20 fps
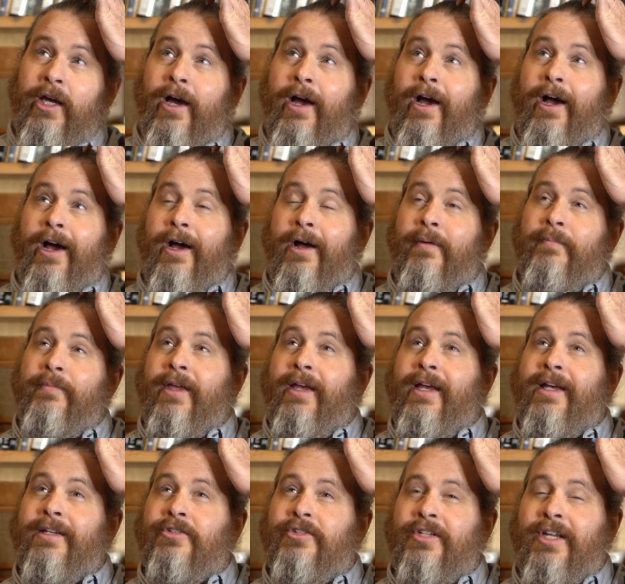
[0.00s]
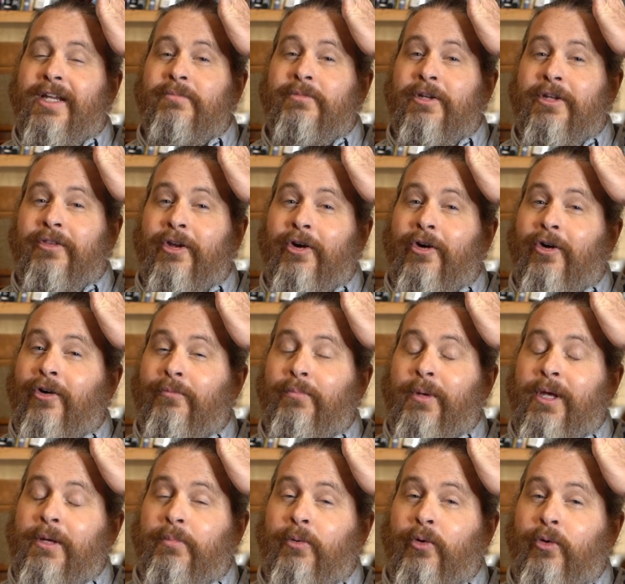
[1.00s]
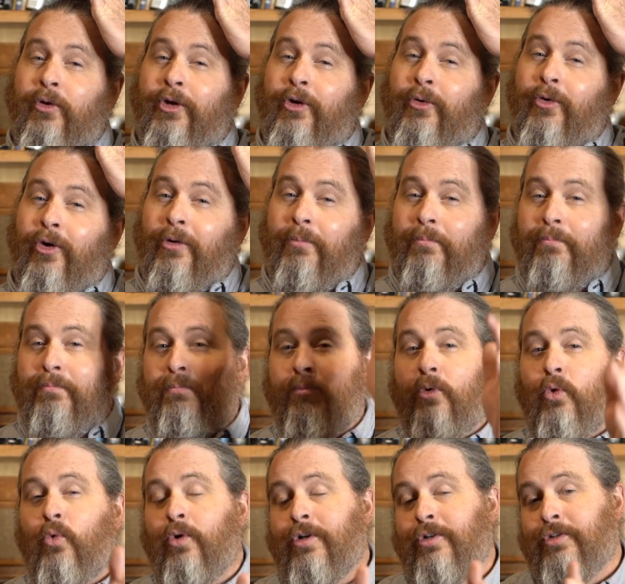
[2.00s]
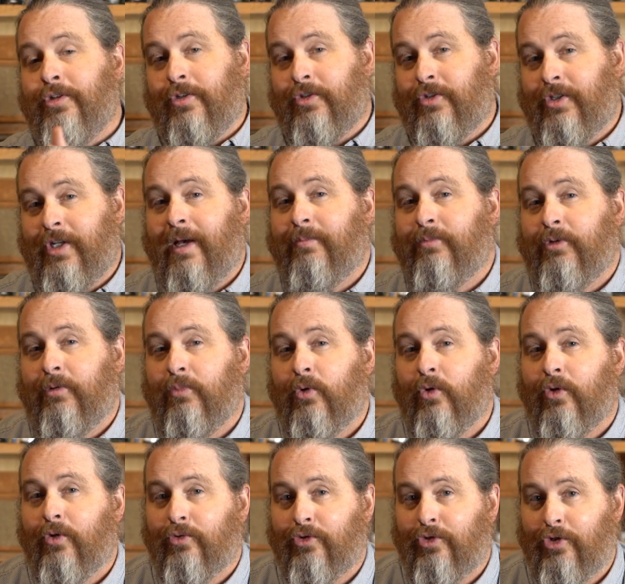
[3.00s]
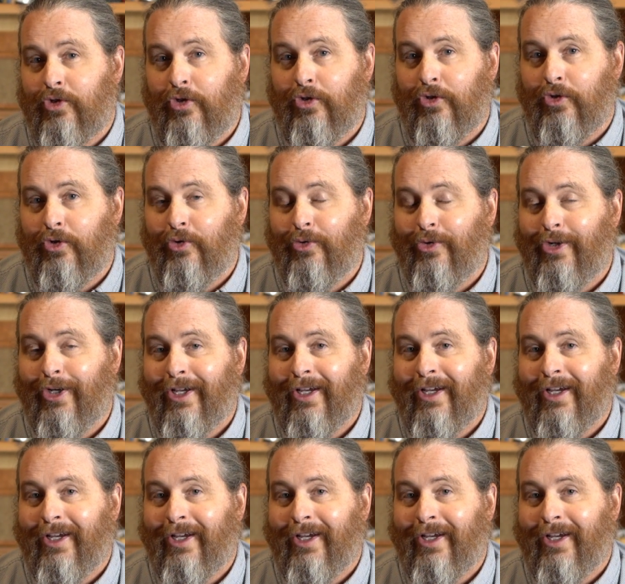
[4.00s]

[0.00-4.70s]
It seems that there are people who are more susceptible to